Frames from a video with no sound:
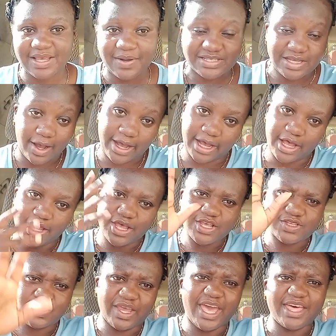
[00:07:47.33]
so,
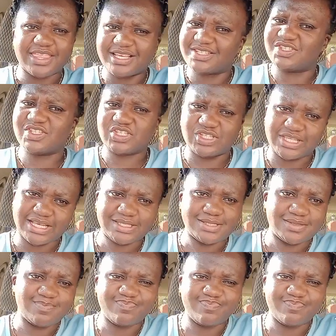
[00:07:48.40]
so yeah that's just that's